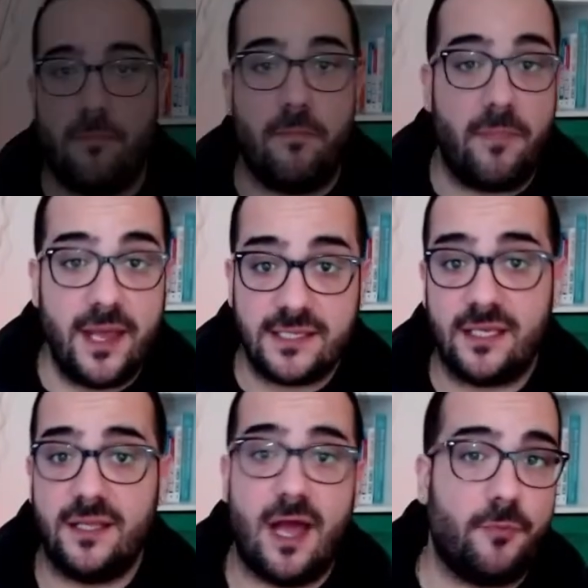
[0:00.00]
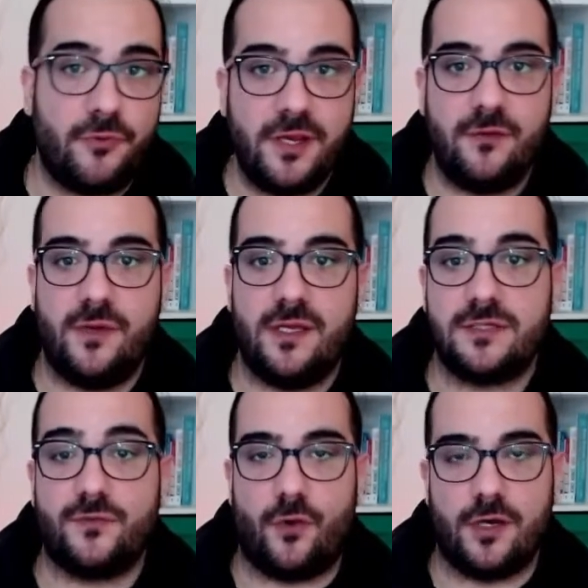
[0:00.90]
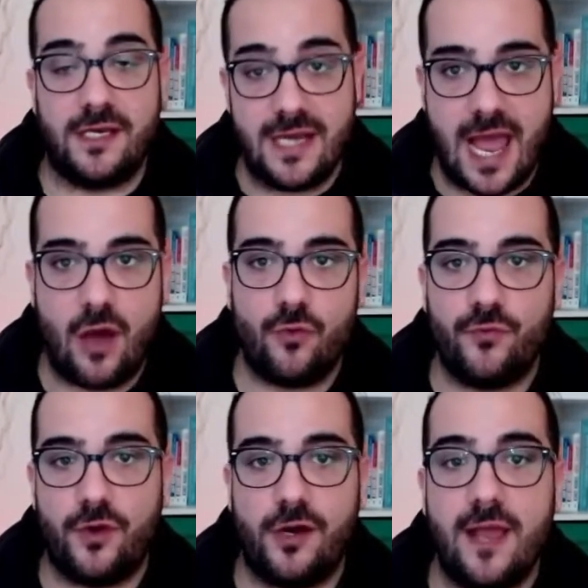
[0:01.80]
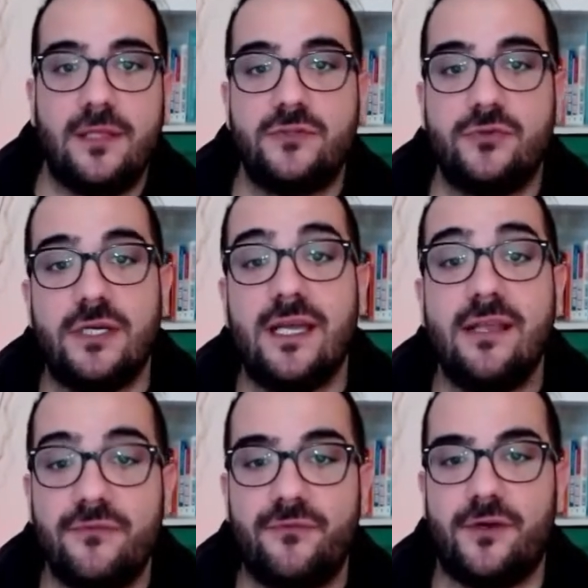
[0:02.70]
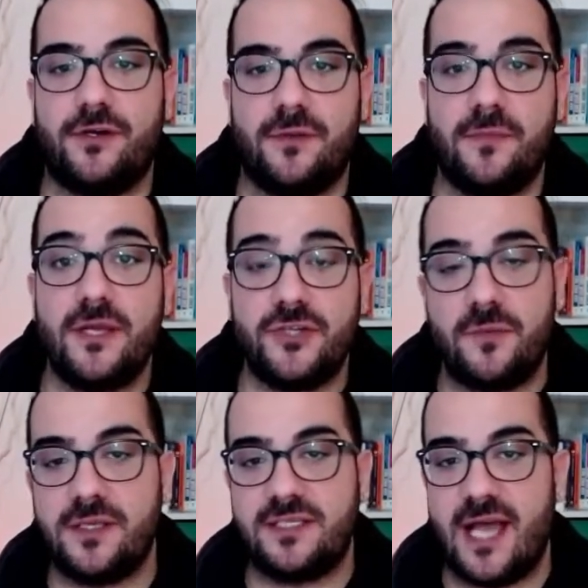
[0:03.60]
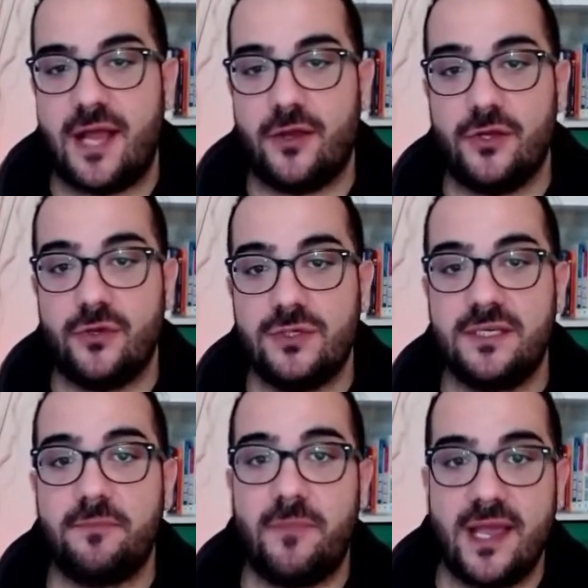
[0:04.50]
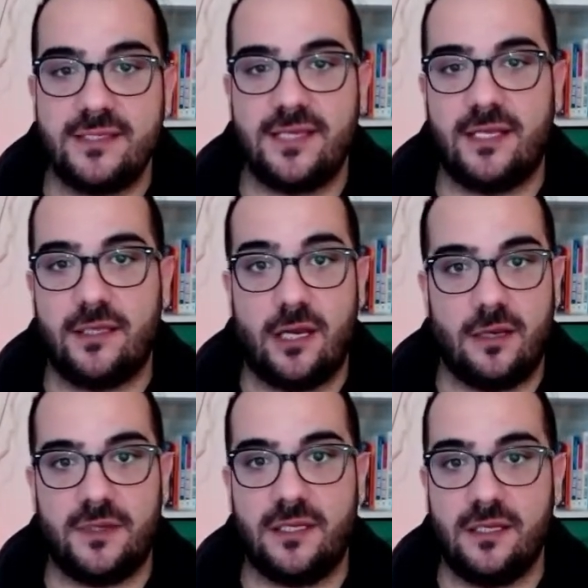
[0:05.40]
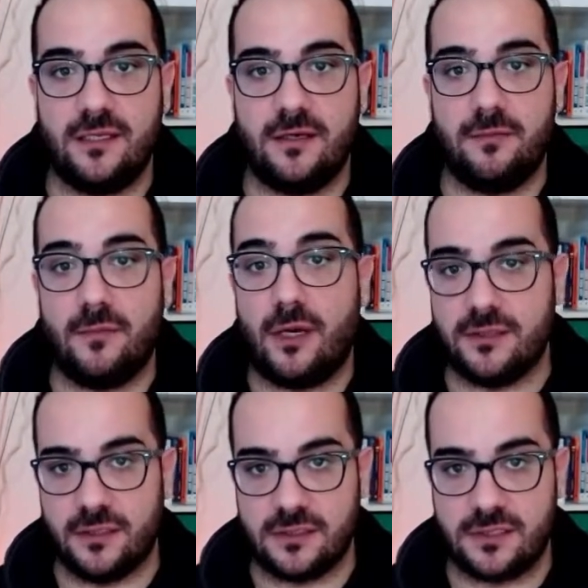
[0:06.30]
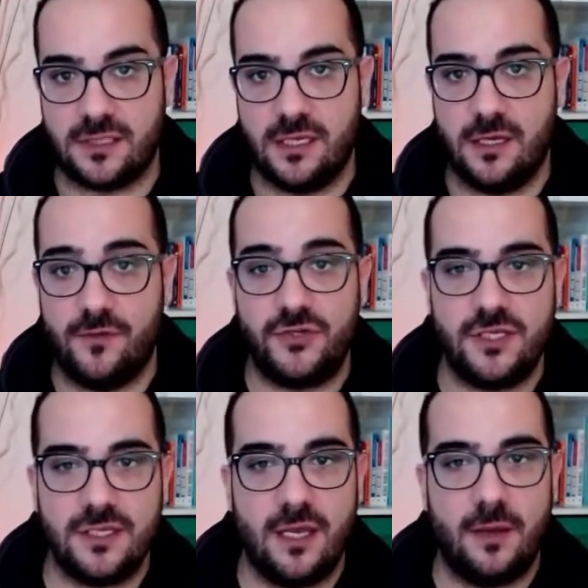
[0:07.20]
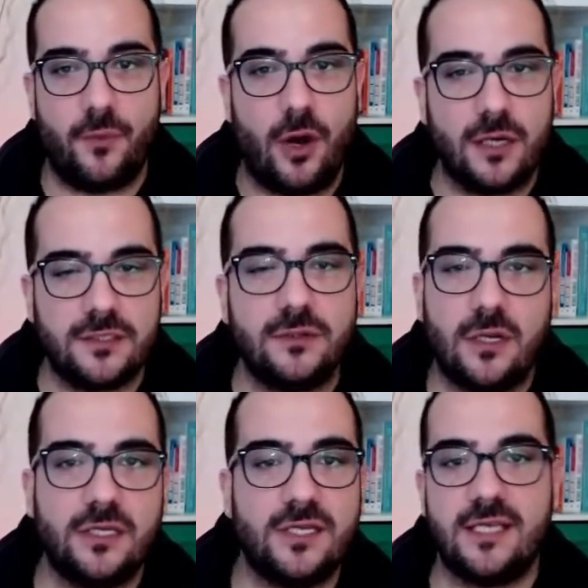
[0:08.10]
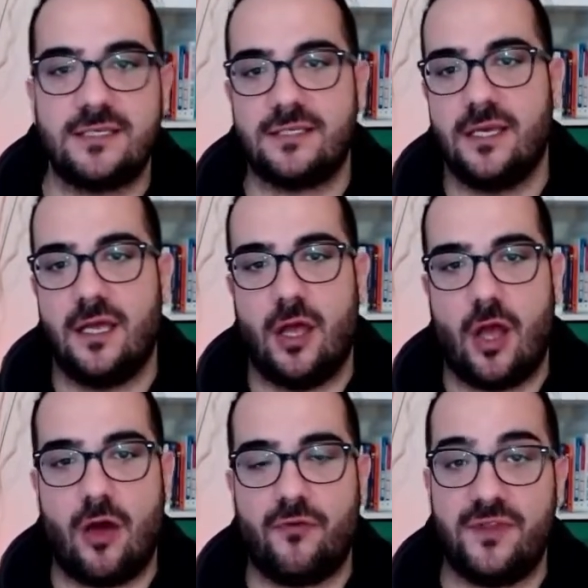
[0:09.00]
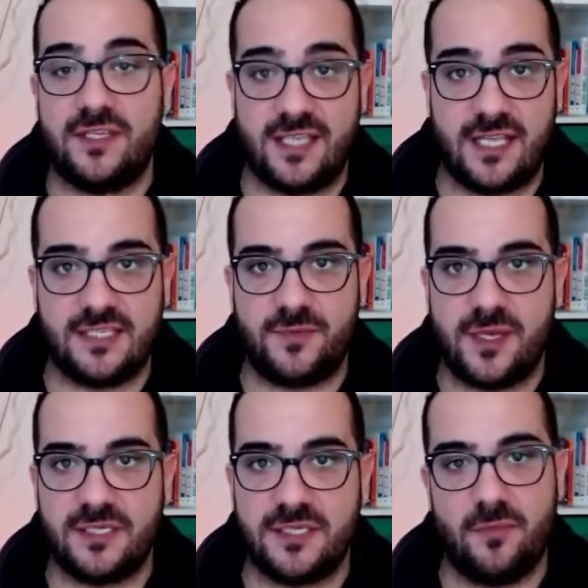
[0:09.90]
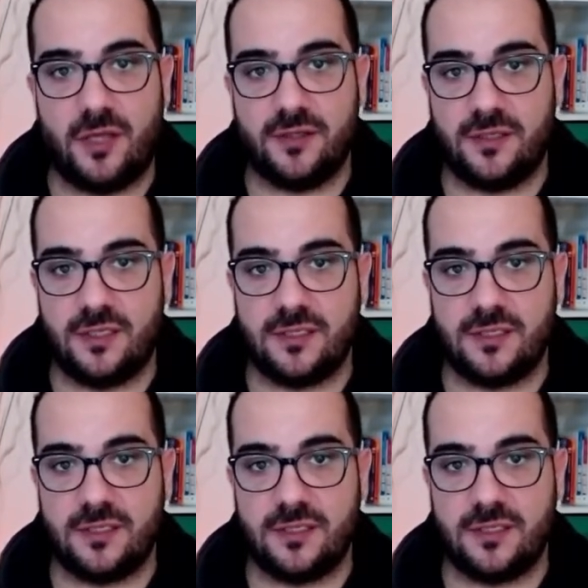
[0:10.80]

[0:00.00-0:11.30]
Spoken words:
Based on our previous work, now we are able to infer the measurements data using Bayesian dynamic linear models, which is a particular case of the state space models.